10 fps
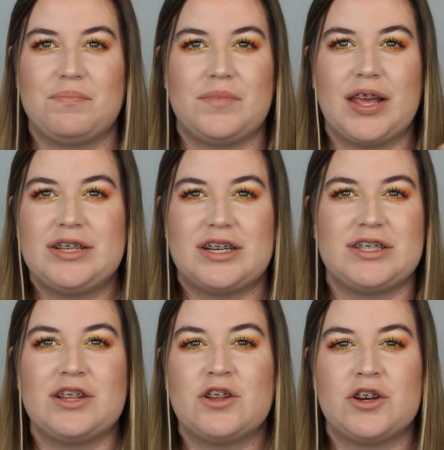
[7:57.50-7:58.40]
it
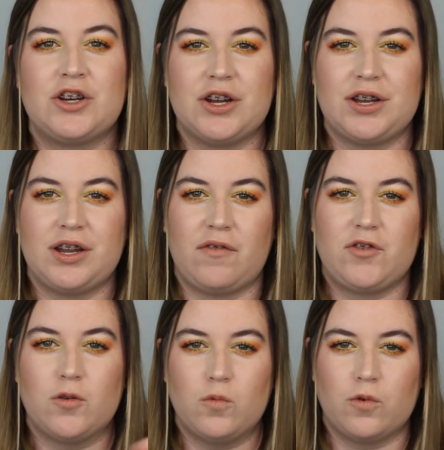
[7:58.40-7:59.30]
doesn't look good enough
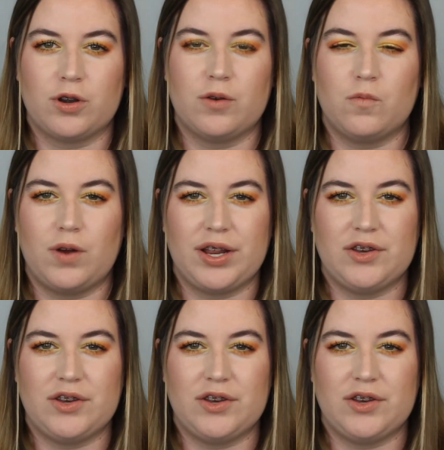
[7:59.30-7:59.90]
to warrant wanting